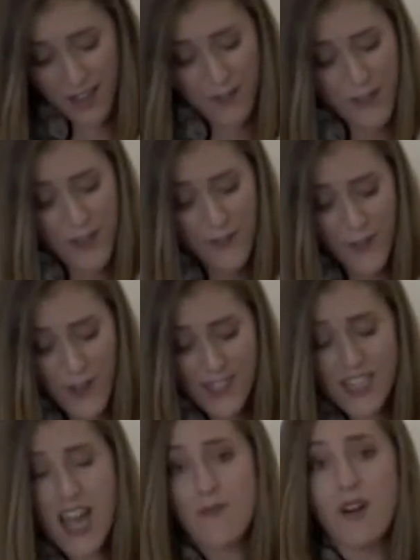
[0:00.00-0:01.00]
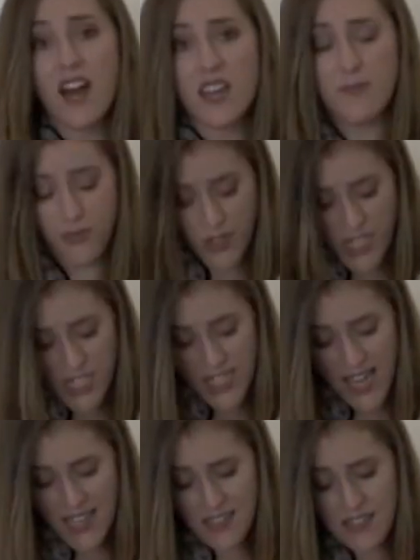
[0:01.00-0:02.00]
For the first time, I
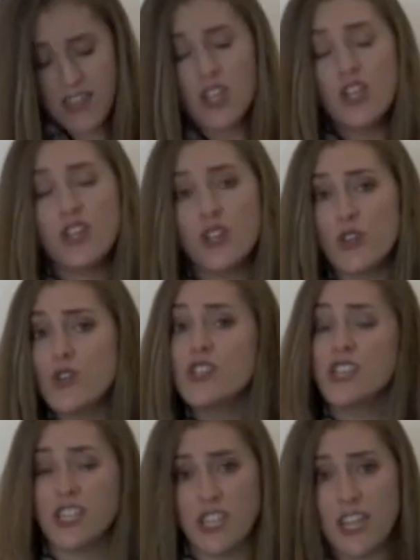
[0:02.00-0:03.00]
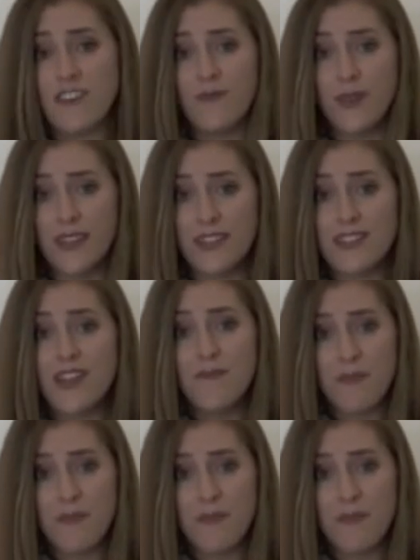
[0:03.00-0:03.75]
appreciated the huge achievement